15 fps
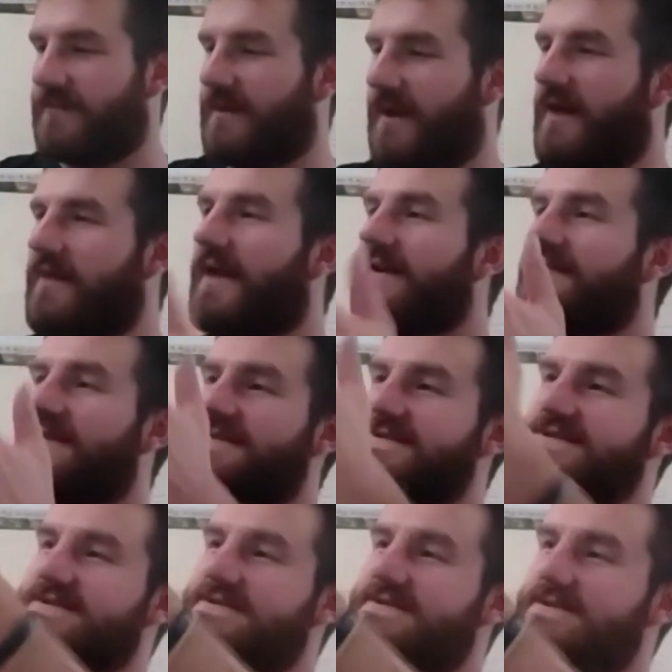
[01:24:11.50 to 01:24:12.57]
I like
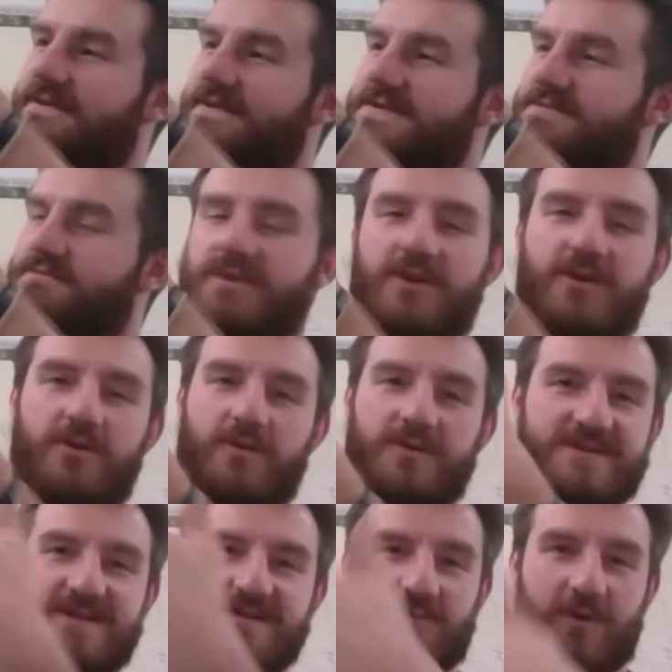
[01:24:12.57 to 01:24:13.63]
this. This blue was just